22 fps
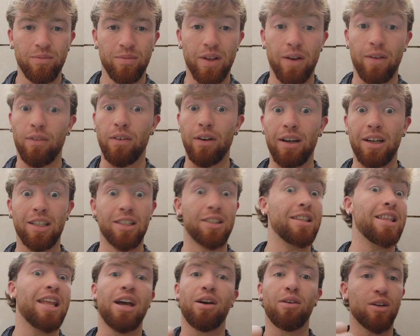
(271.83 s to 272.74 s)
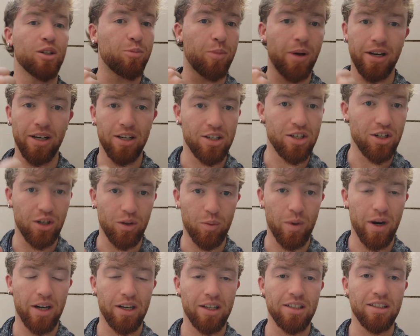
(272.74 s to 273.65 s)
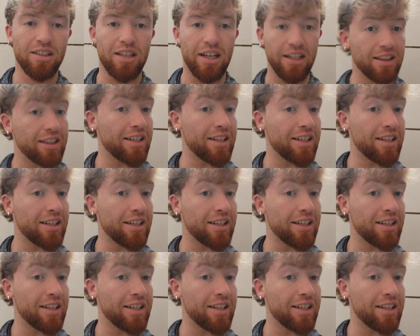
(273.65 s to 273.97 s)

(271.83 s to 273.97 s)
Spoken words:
They've now expanded your awareness that